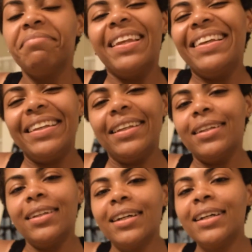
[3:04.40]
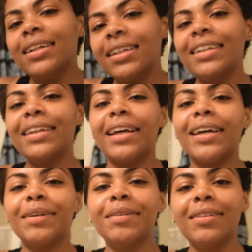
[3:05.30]

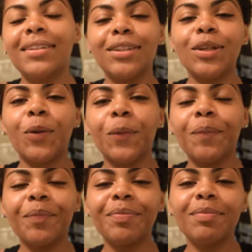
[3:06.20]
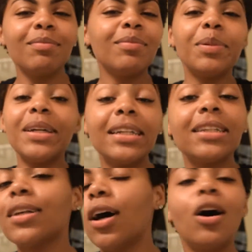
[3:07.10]
Yeah, so, but
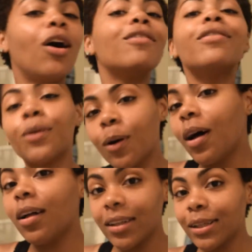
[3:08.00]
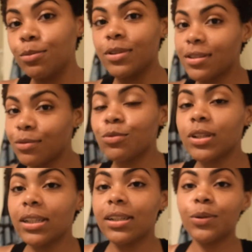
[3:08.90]
it's overall, it was a
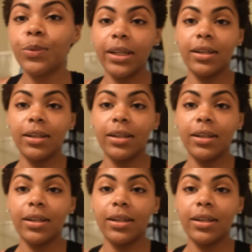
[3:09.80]
really good week.